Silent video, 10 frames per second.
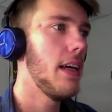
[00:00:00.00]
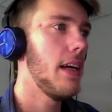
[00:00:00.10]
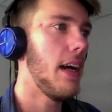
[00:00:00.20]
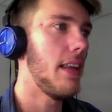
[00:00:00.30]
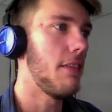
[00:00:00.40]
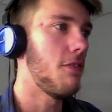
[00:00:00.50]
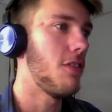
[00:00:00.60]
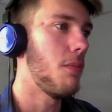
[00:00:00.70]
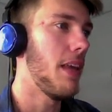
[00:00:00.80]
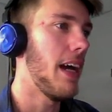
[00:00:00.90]
and then
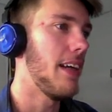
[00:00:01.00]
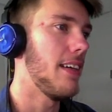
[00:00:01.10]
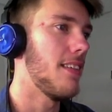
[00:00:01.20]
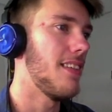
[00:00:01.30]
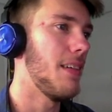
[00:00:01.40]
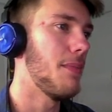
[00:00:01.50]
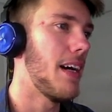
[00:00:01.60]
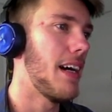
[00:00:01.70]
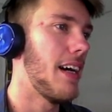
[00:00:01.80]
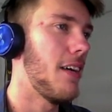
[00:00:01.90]
from there you can see
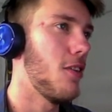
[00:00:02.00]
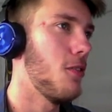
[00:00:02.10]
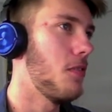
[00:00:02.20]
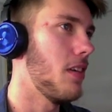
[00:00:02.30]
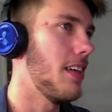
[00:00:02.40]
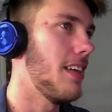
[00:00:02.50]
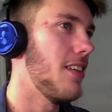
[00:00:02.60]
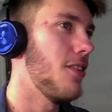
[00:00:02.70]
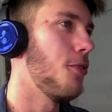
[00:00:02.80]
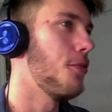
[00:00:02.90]
my lovely
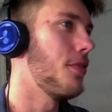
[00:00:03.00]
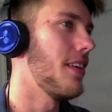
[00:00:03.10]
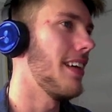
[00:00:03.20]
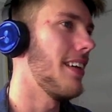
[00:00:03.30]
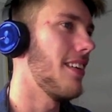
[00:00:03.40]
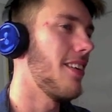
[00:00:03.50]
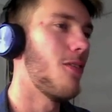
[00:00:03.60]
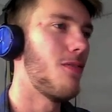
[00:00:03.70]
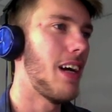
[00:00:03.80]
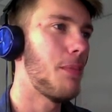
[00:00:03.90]
UV
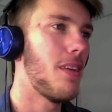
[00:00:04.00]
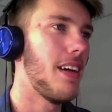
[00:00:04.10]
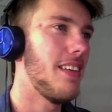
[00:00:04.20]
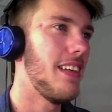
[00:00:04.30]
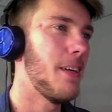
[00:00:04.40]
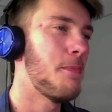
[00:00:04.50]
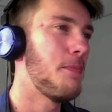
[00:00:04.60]
unwrap right here,